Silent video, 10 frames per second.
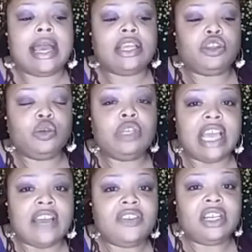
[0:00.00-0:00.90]
you
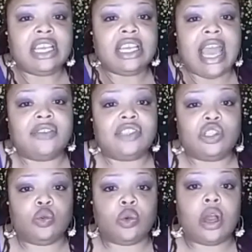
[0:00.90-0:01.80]
definitely have
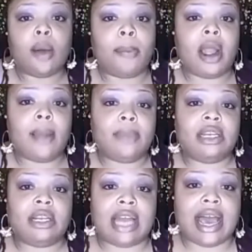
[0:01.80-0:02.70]
to
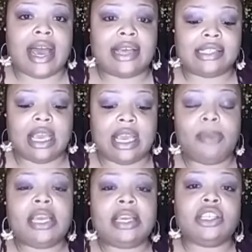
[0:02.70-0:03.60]
compartmentalize and
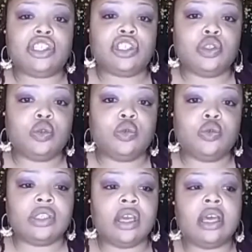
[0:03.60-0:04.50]
pick and
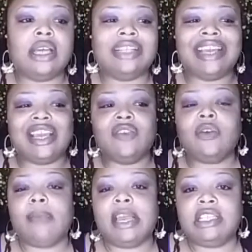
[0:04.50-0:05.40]
choose the
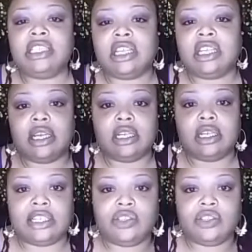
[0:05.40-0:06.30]
information
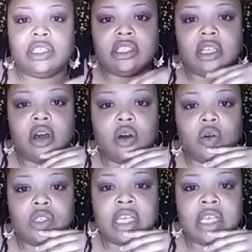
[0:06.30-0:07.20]
that you
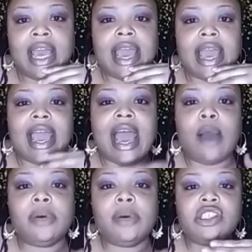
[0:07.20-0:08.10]
disclose and how
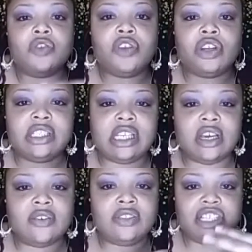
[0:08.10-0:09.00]
much of
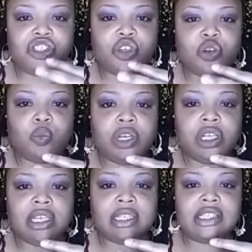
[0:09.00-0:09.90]
yourself that you're
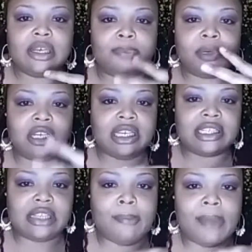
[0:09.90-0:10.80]
willing to put
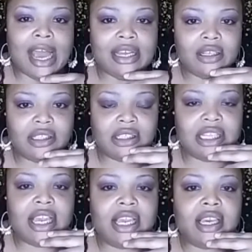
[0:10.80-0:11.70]
in somebody else's
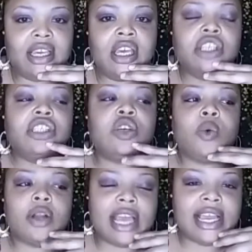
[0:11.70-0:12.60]
hand to
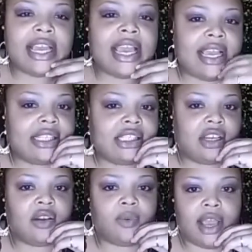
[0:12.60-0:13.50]
where they can
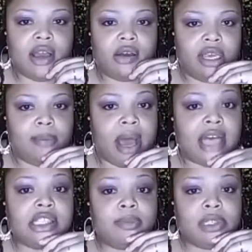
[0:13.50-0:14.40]
turn around and
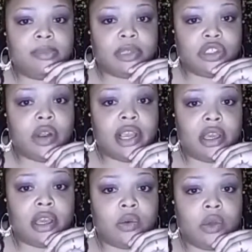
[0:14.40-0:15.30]
possibly betray
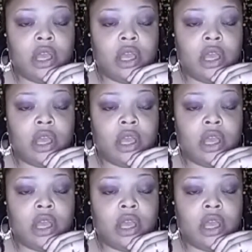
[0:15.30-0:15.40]
you.